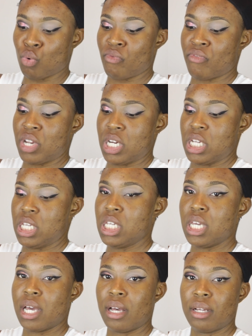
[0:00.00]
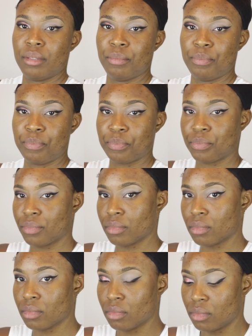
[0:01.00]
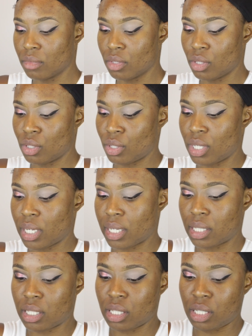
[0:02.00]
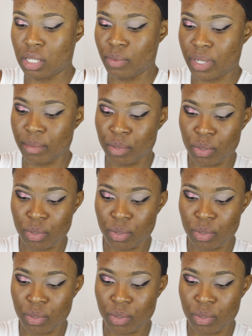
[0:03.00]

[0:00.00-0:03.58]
over here so you guys can see what I'm